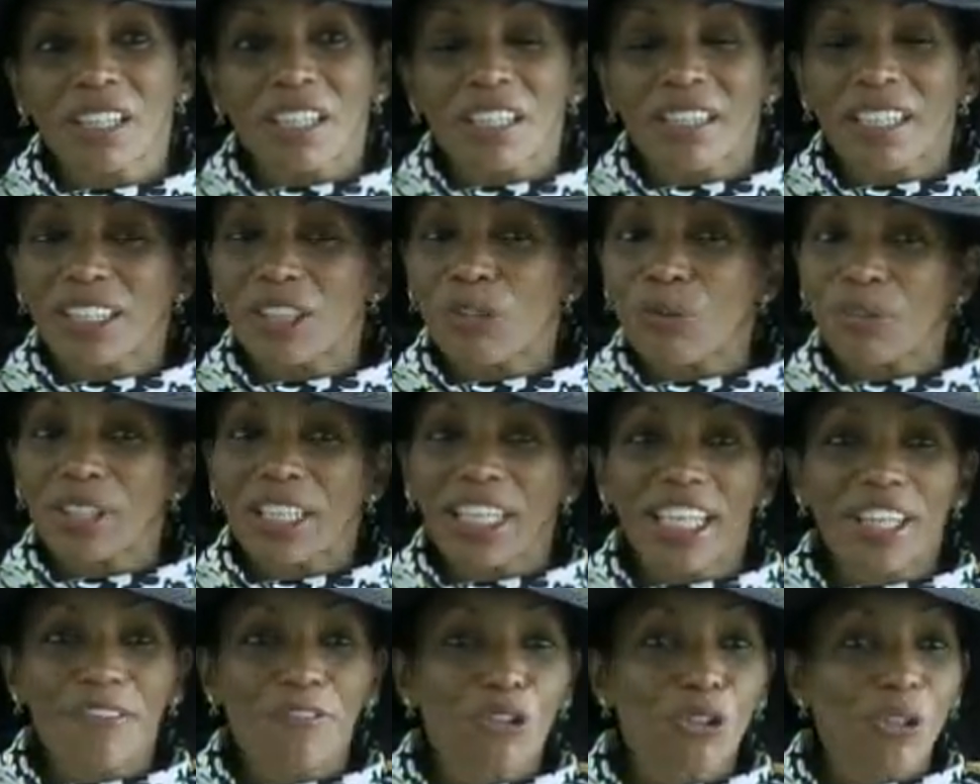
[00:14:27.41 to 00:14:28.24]
They don't
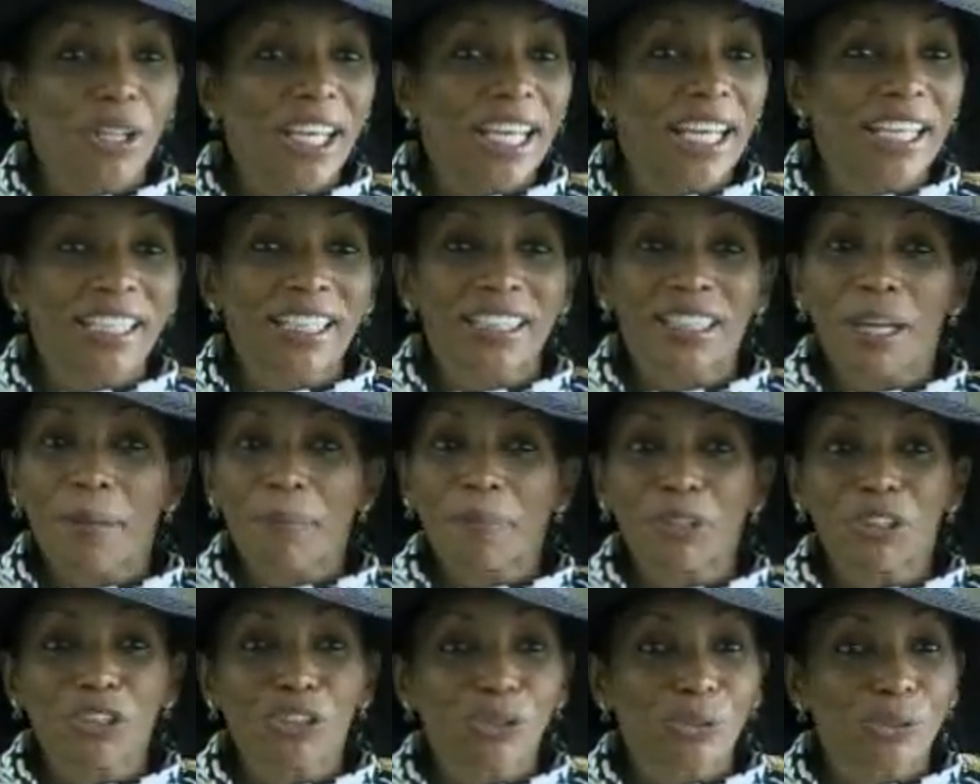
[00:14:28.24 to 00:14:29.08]
care if you can't get up
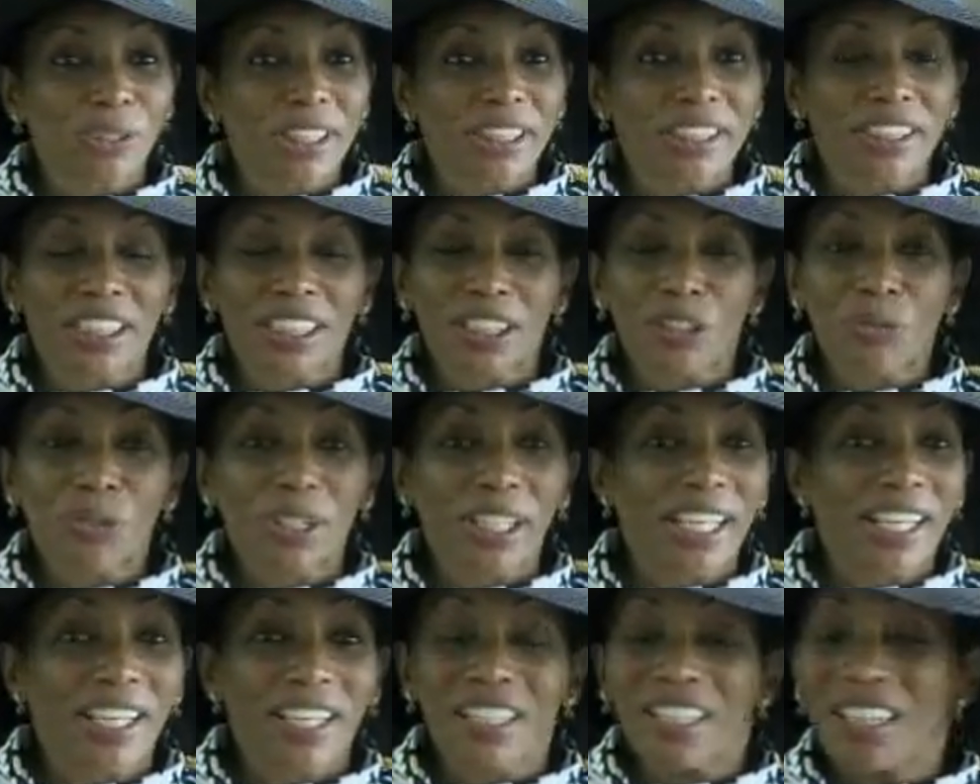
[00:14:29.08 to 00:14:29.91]
and do this. They don't
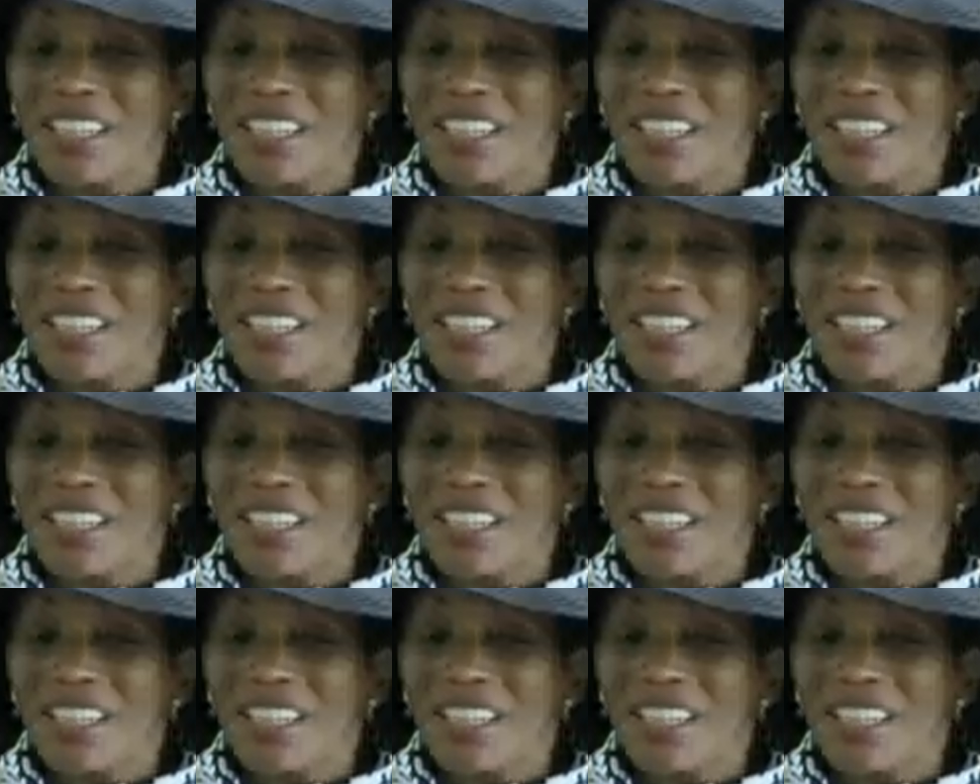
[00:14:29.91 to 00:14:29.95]
care.